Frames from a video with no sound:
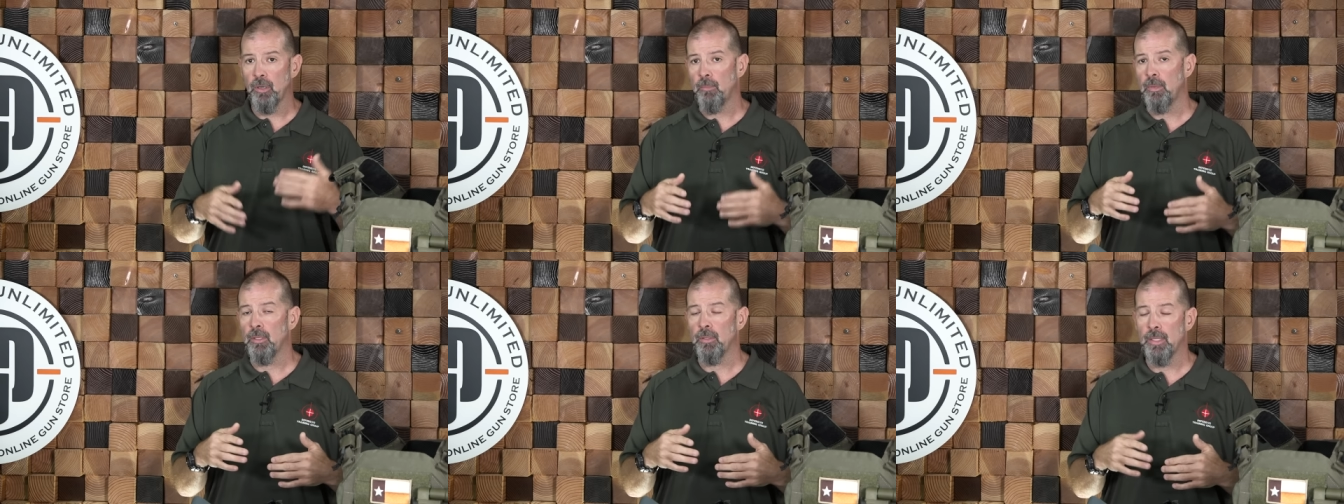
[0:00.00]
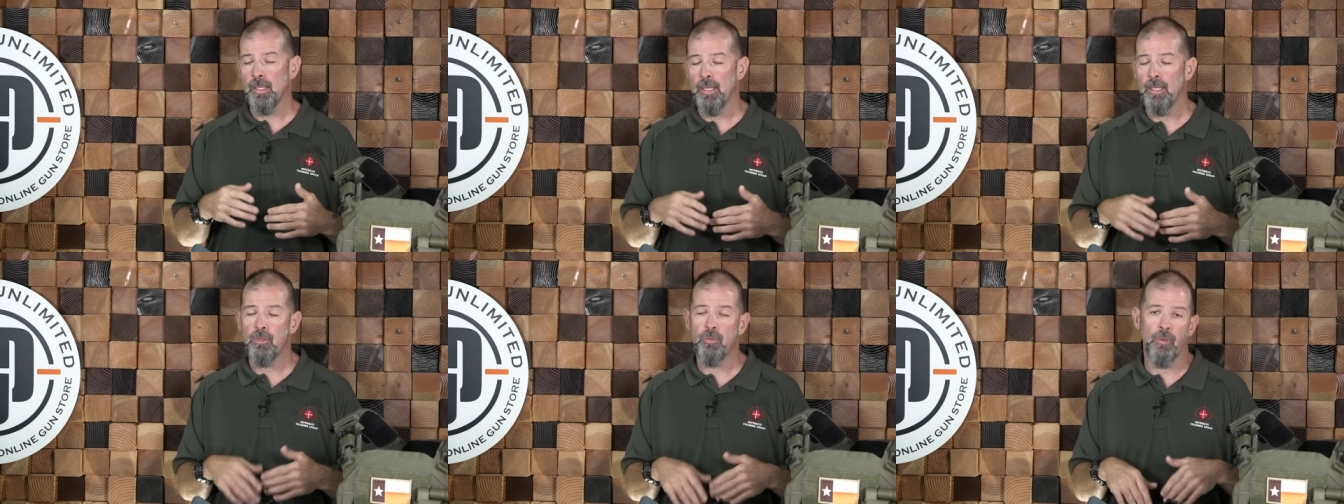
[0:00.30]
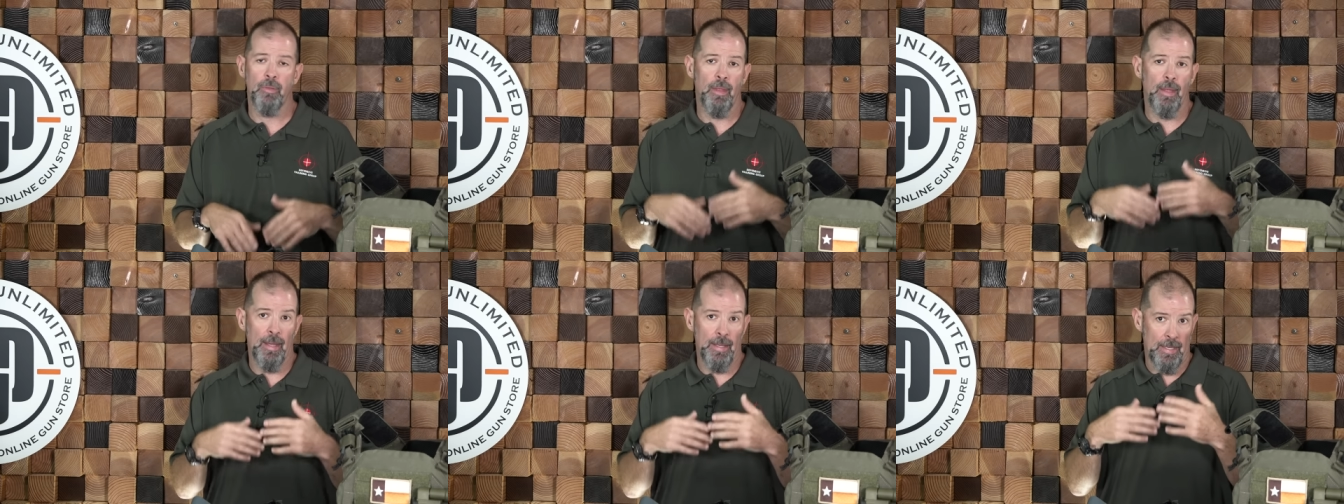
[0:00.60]
to be able to get
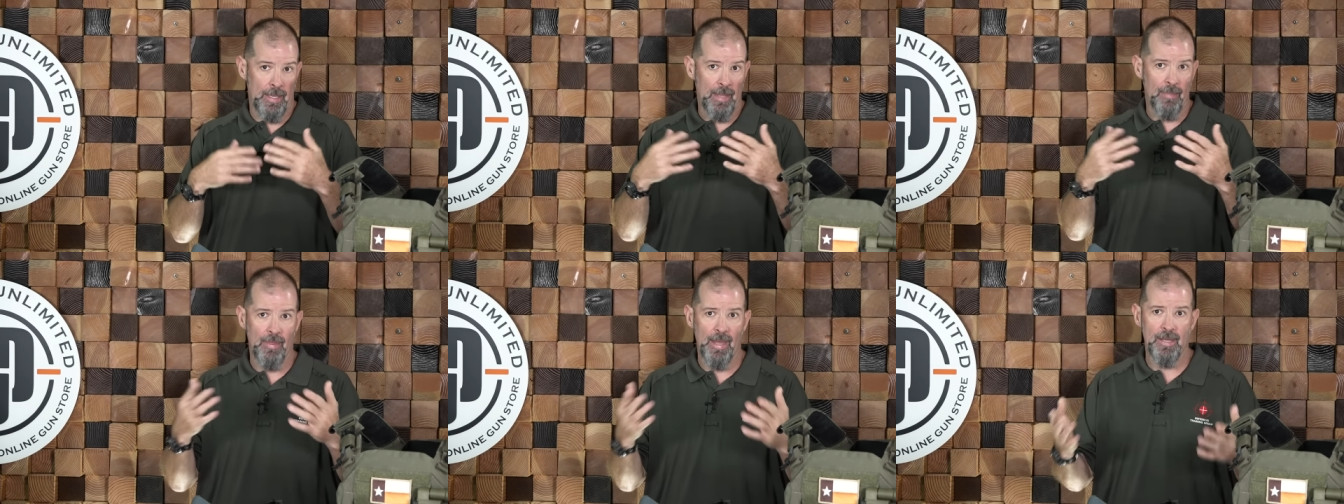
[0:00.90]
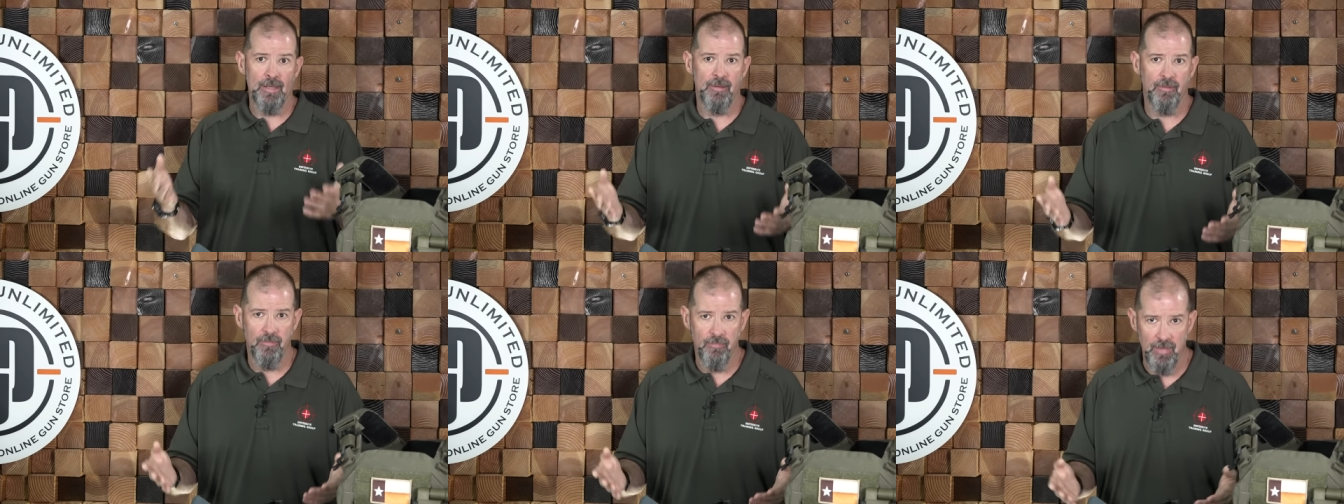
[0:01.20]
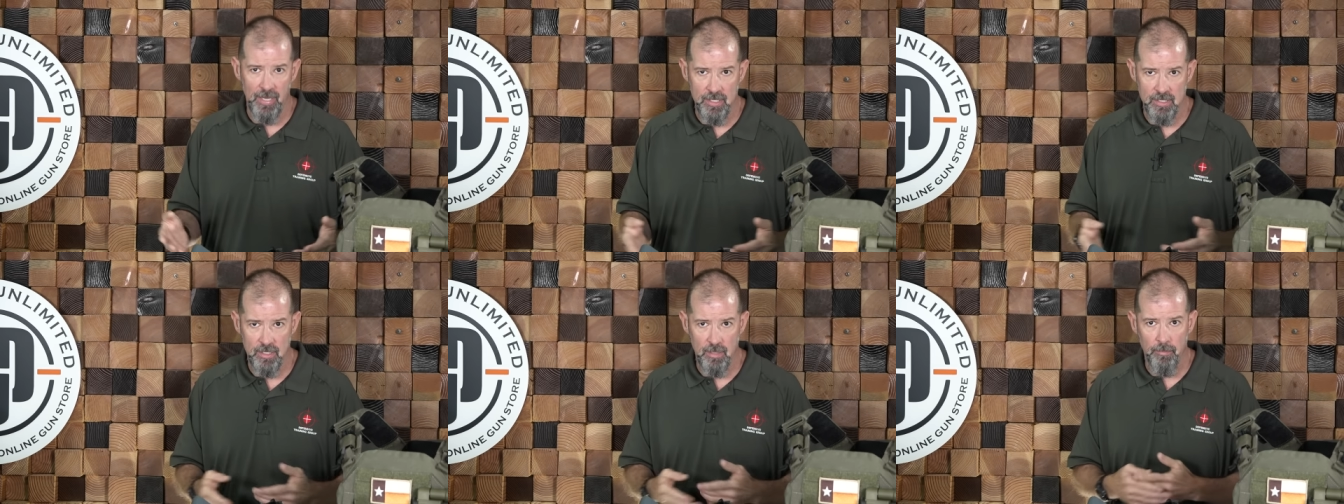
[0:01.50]
to it. Again, that
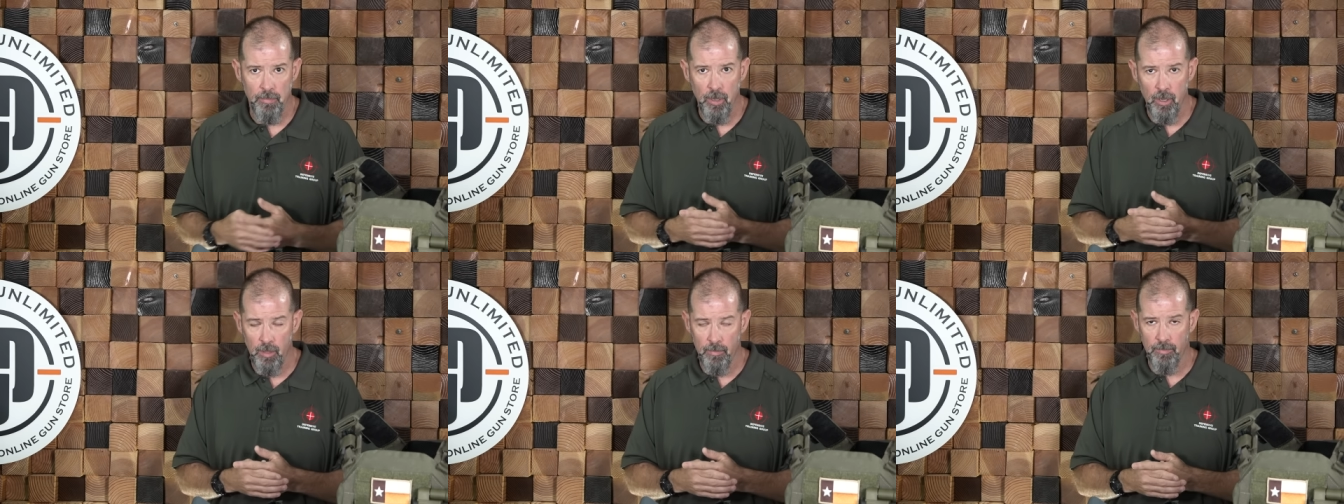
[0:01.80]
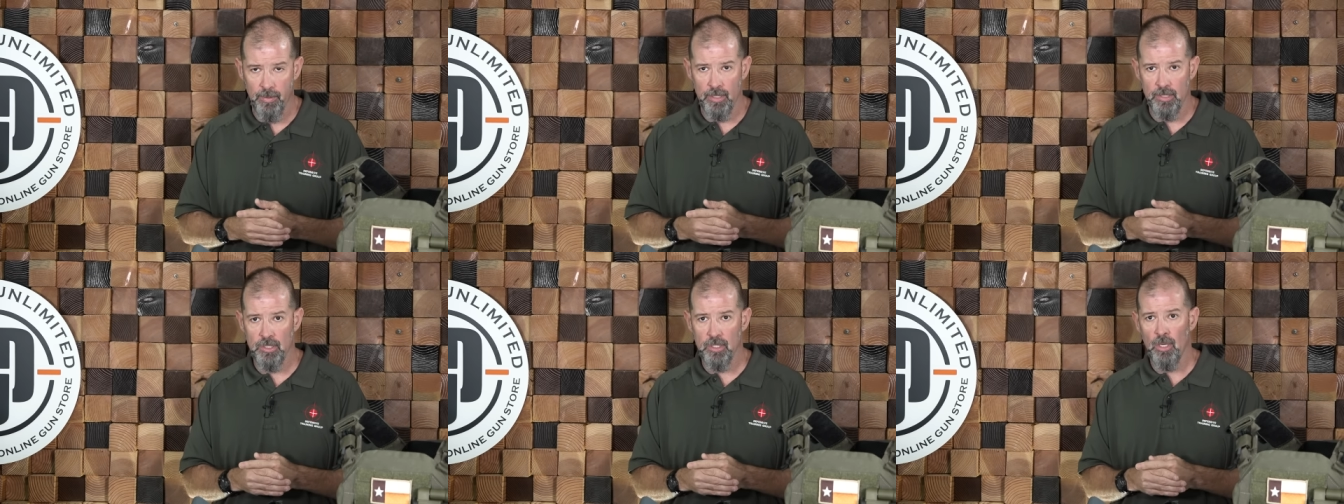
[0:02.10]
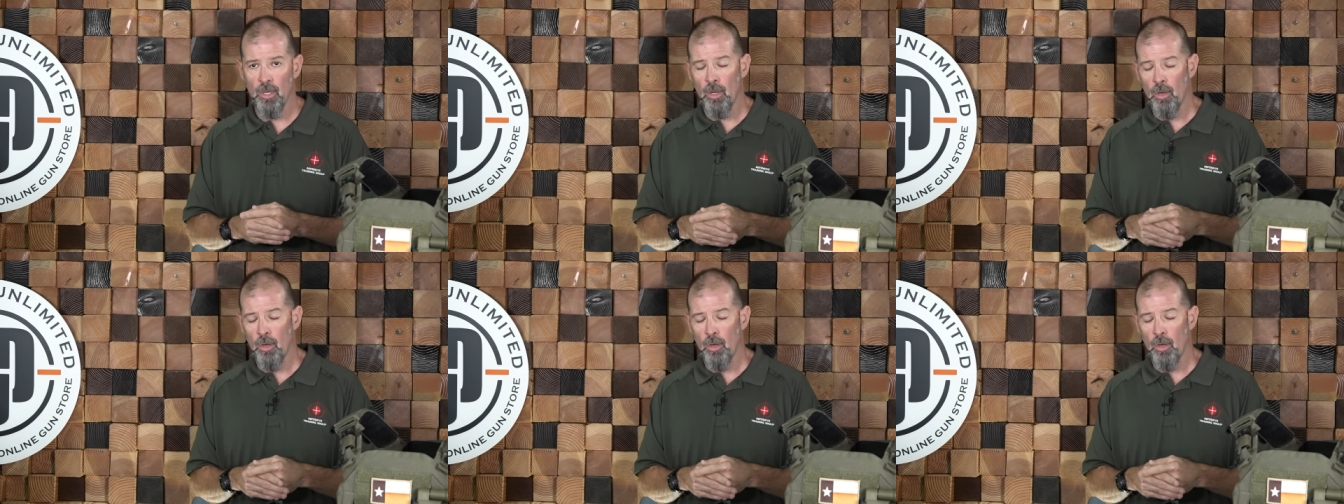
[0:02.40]
defeats the purpose.